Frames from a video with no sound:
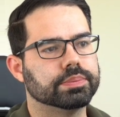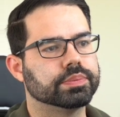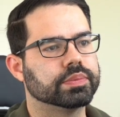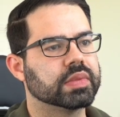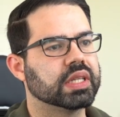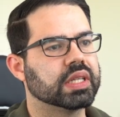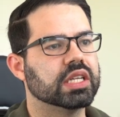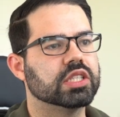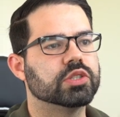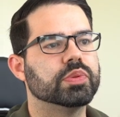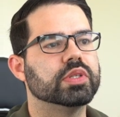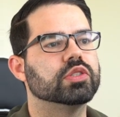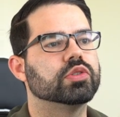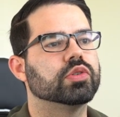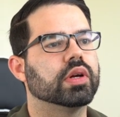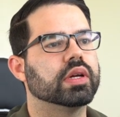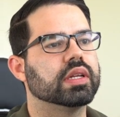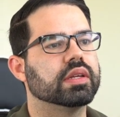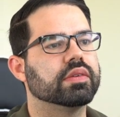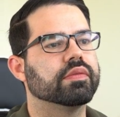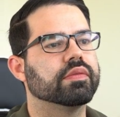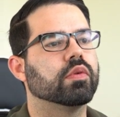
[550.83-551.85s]
It's been
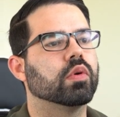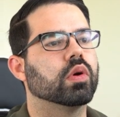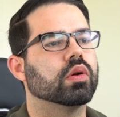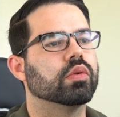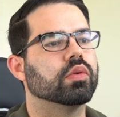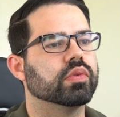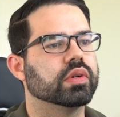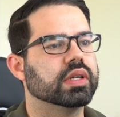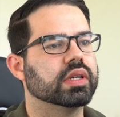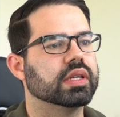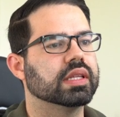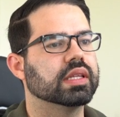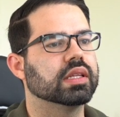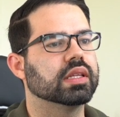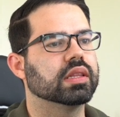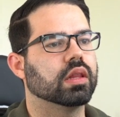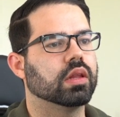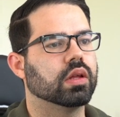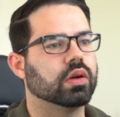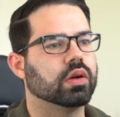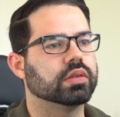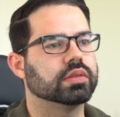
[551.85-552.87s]
trending for a really
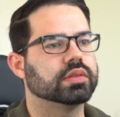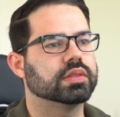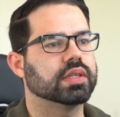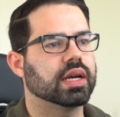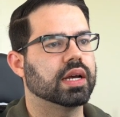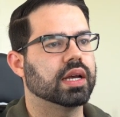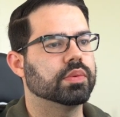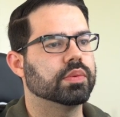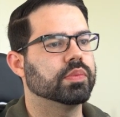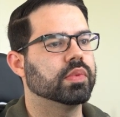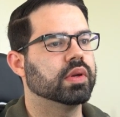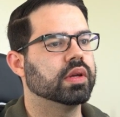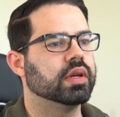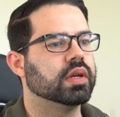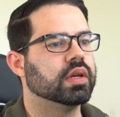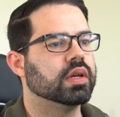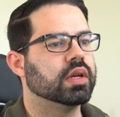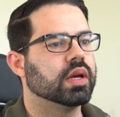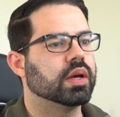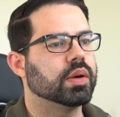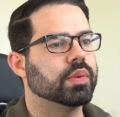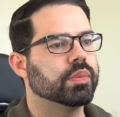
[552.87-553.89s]
long time,
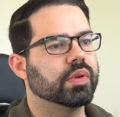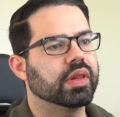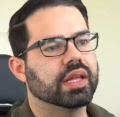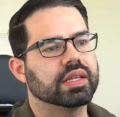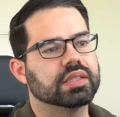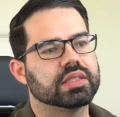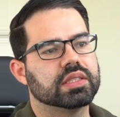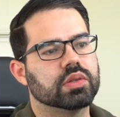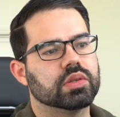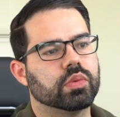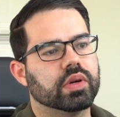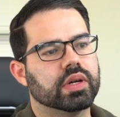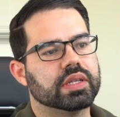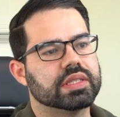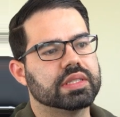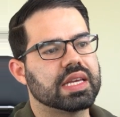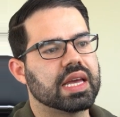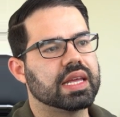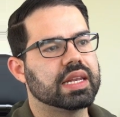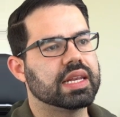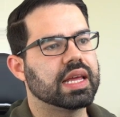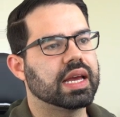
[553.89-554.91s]
but let's see where it's
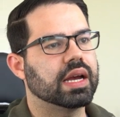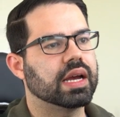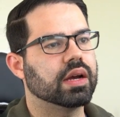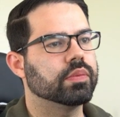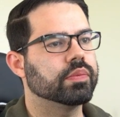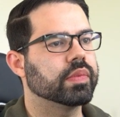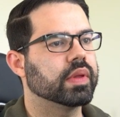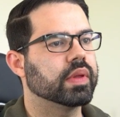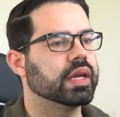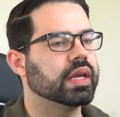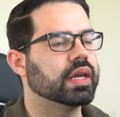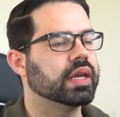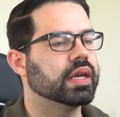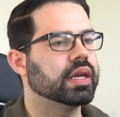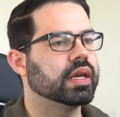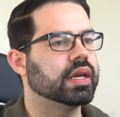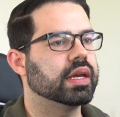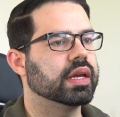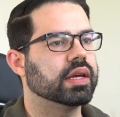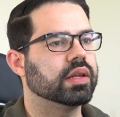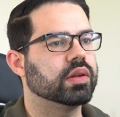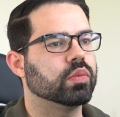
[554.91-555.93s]
at now
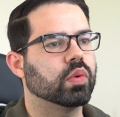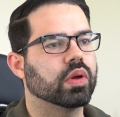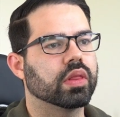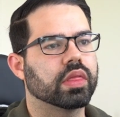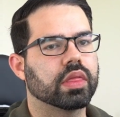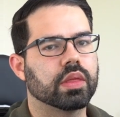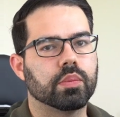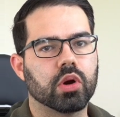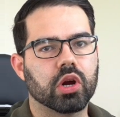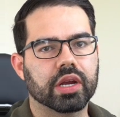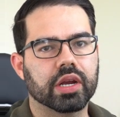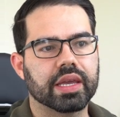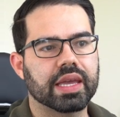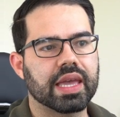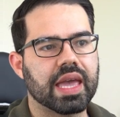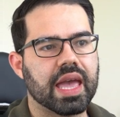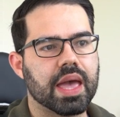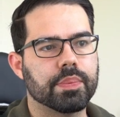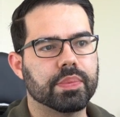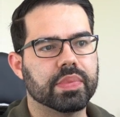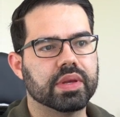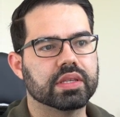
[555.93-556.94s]
and what the market
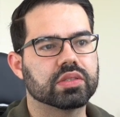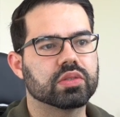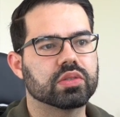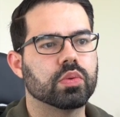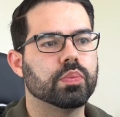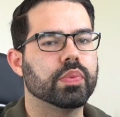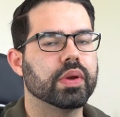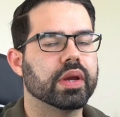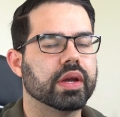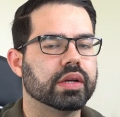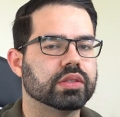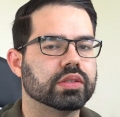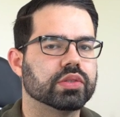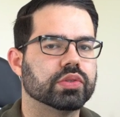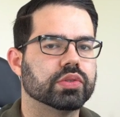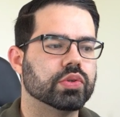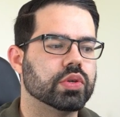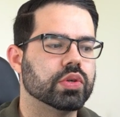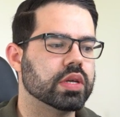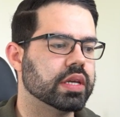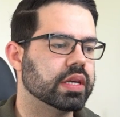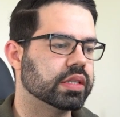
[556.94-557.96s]
cap is compared
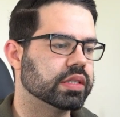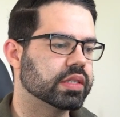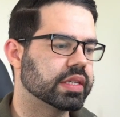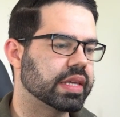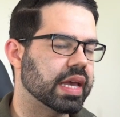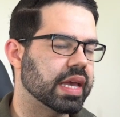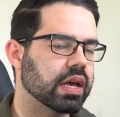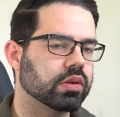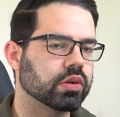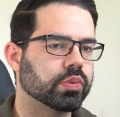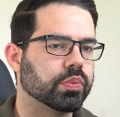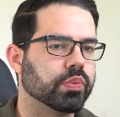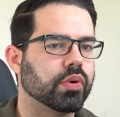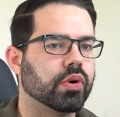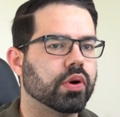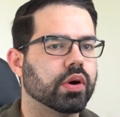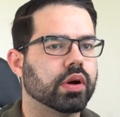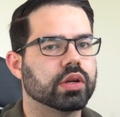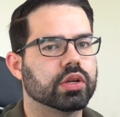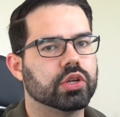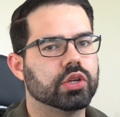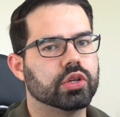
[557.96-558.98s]
to its
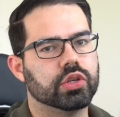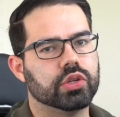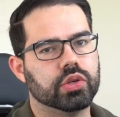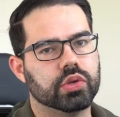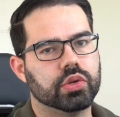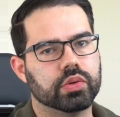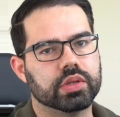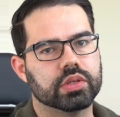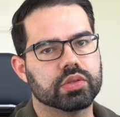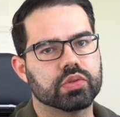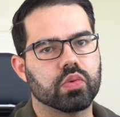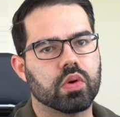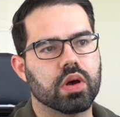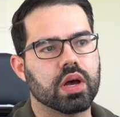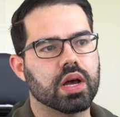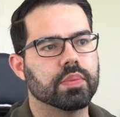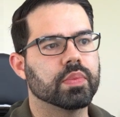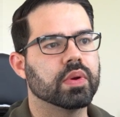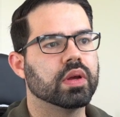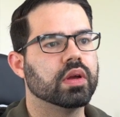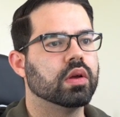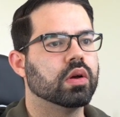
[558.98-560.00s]
counterpart
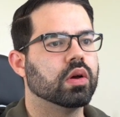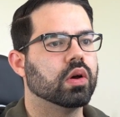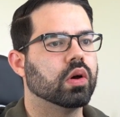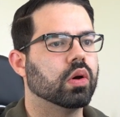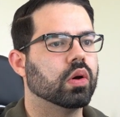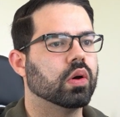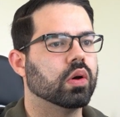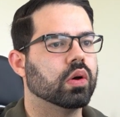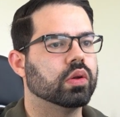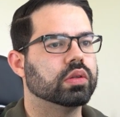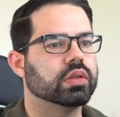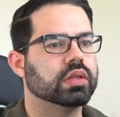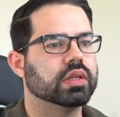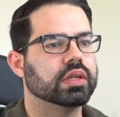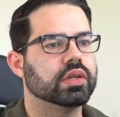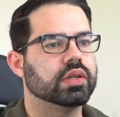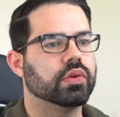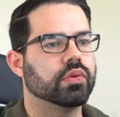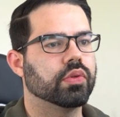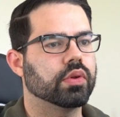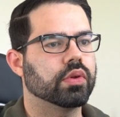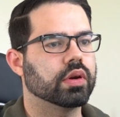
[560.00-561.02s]
Uniswap on the
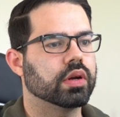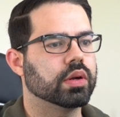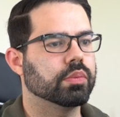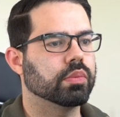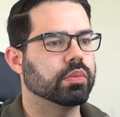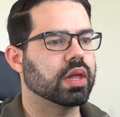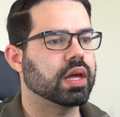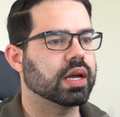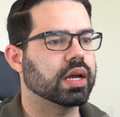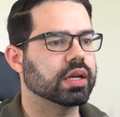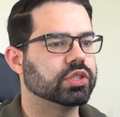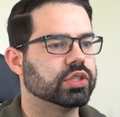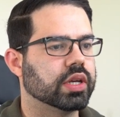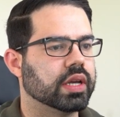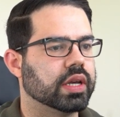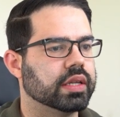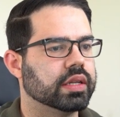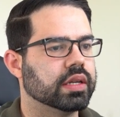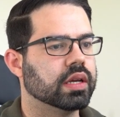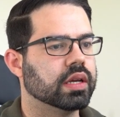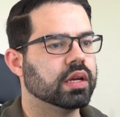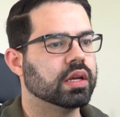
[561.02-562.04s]
Ethereum blockchain.
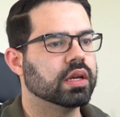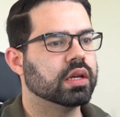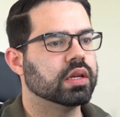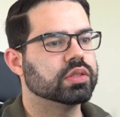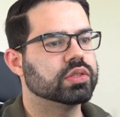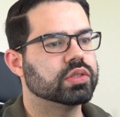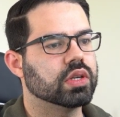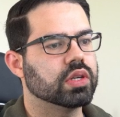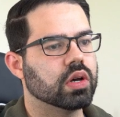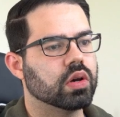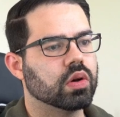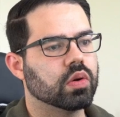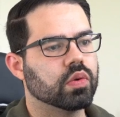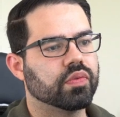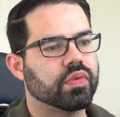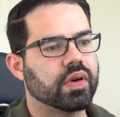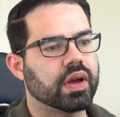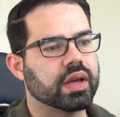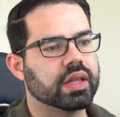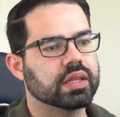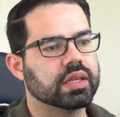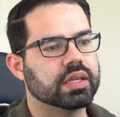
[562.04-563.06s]
So
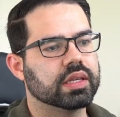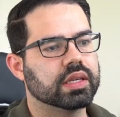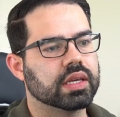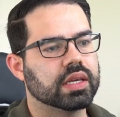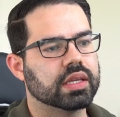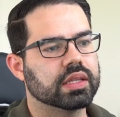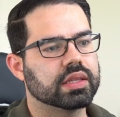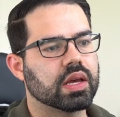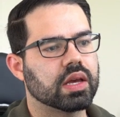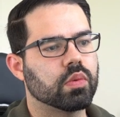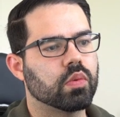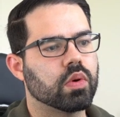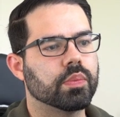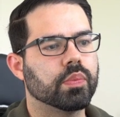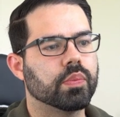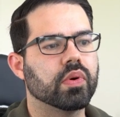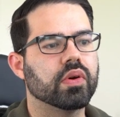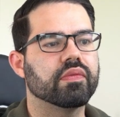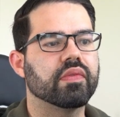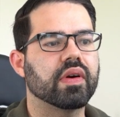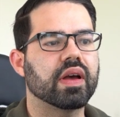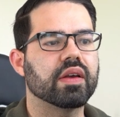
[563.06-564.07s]
finally it hit that
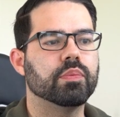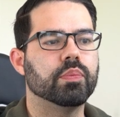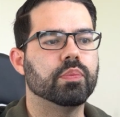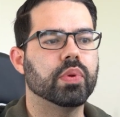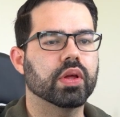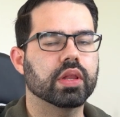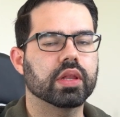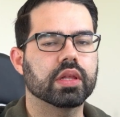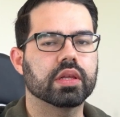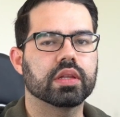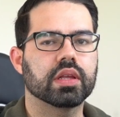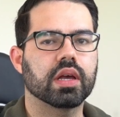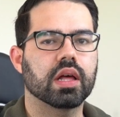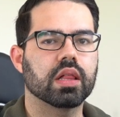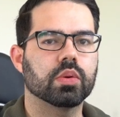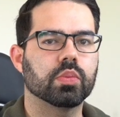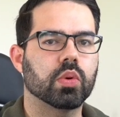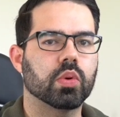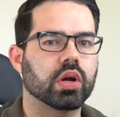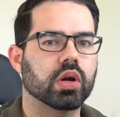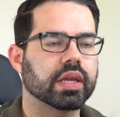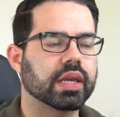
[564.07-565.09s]
$1.5 billion
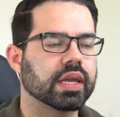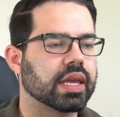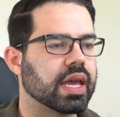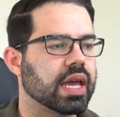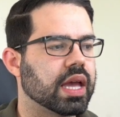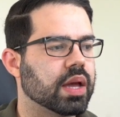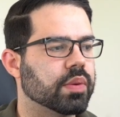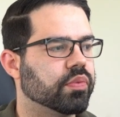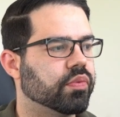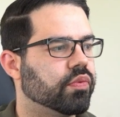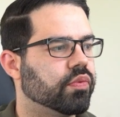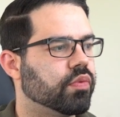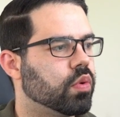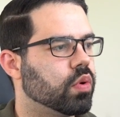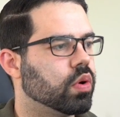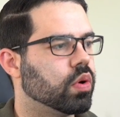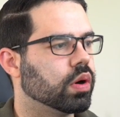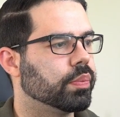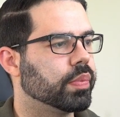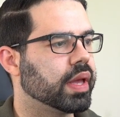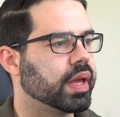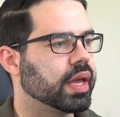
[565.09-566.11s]
market cap
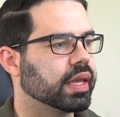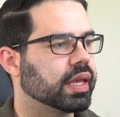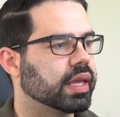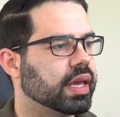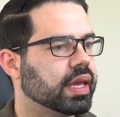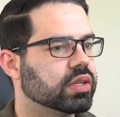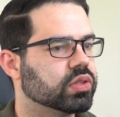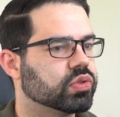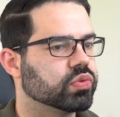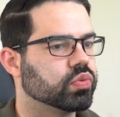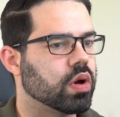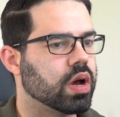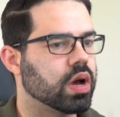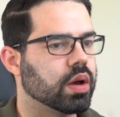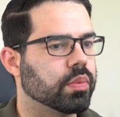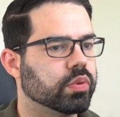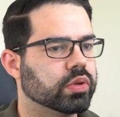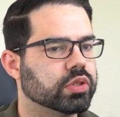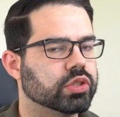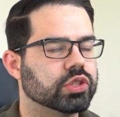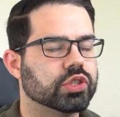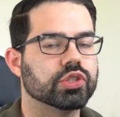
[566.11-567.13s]
for PancakeSwap,
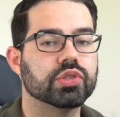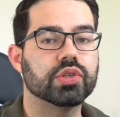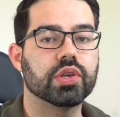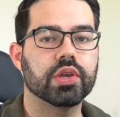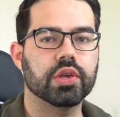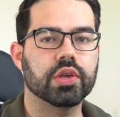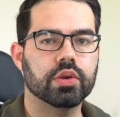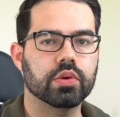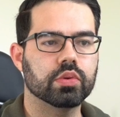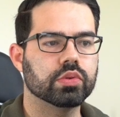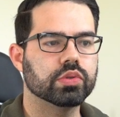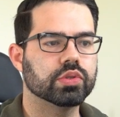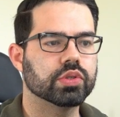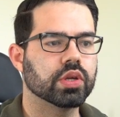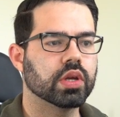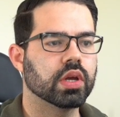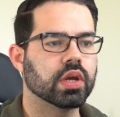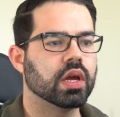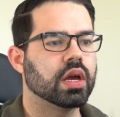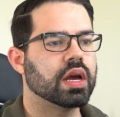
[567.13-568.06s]
which is huge.